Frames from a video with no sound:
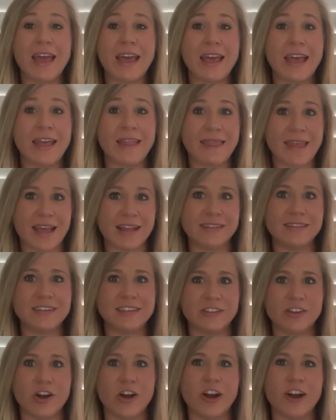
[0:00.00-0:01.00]
And that's
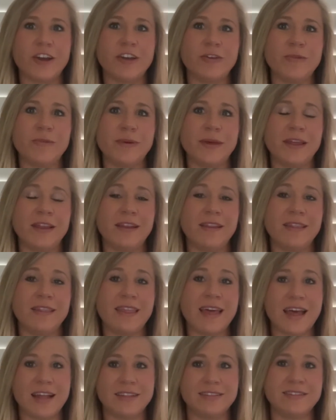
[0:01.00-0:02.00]
his argument.
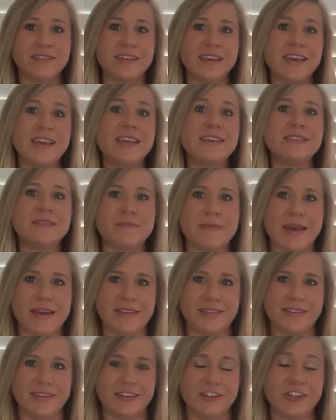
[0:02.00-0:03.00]
That's his
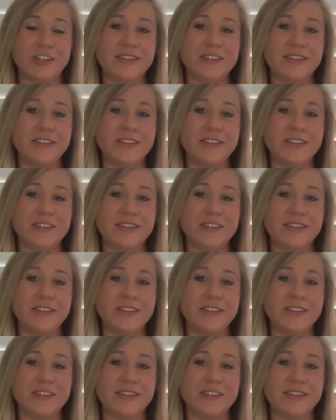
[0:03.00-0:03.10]
message.